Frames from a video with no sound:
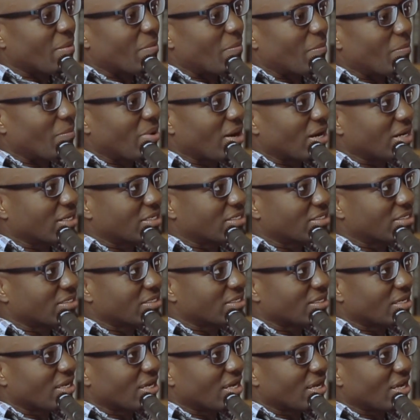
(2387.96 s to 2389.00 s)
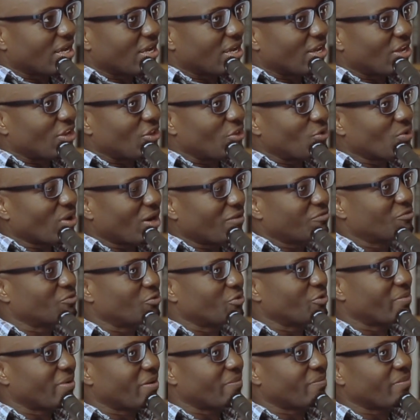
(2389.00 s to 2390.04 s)
But you have to
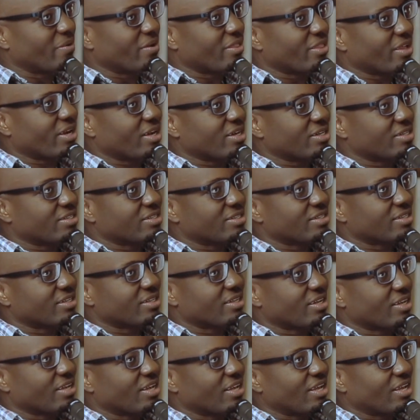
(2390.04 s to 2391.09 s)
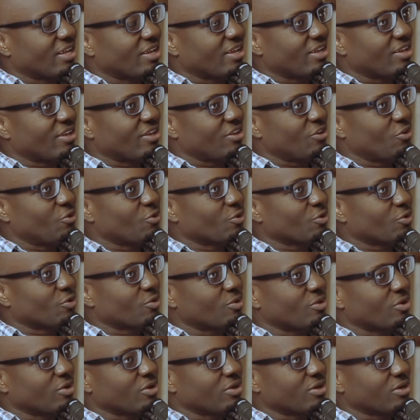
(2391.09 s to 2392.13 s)
remember that your
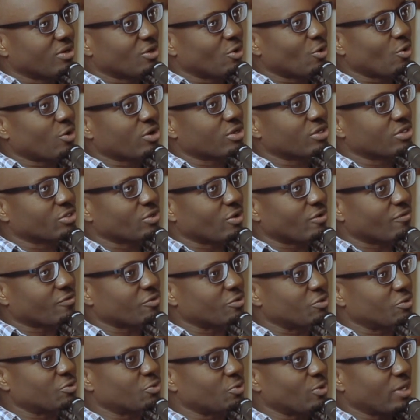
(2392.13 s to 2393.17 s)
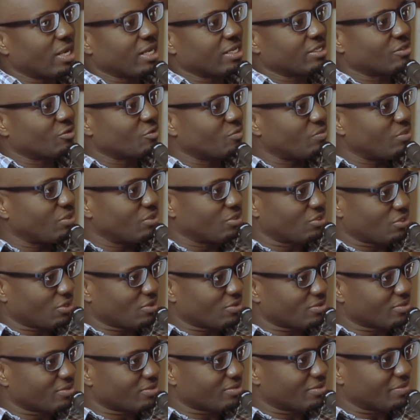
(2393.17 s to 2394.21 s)
locus of control has to be
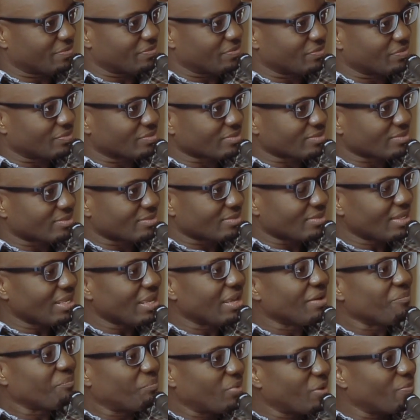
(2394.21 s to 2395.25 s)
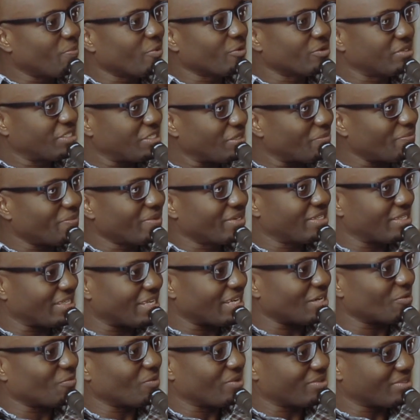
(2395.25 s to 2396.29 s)
internal. People typically
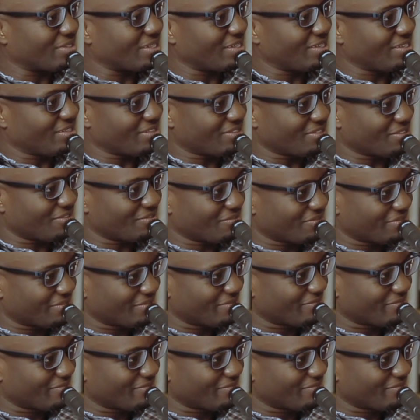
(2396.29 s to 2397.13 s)
get what they deserve.